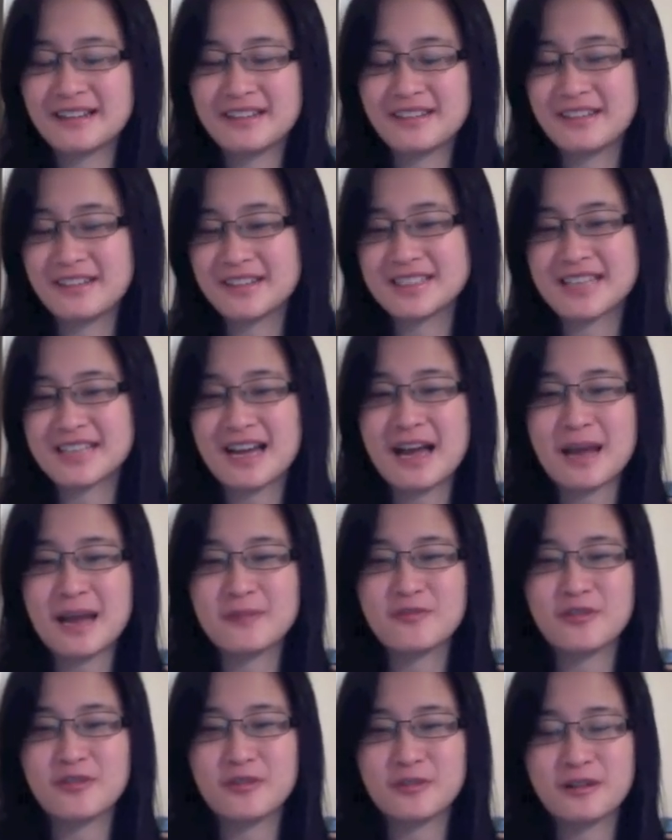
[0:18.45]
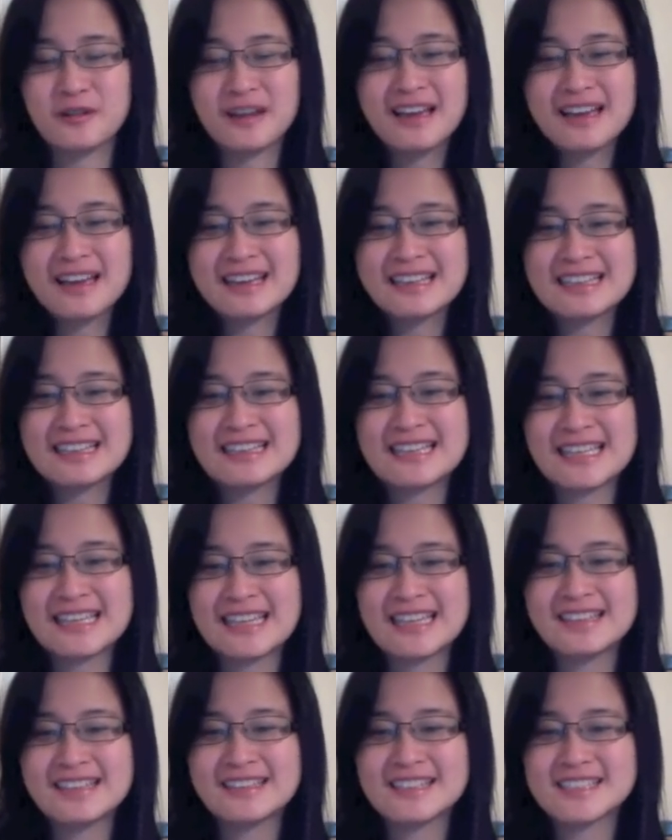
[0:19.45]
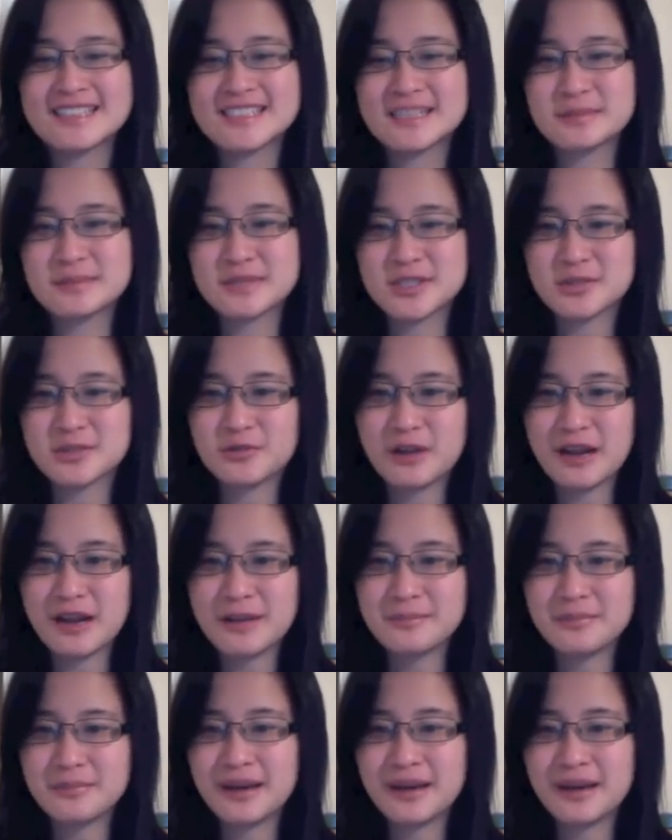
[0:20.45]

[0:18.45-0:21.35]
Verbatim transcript: the time for clicking the subscribe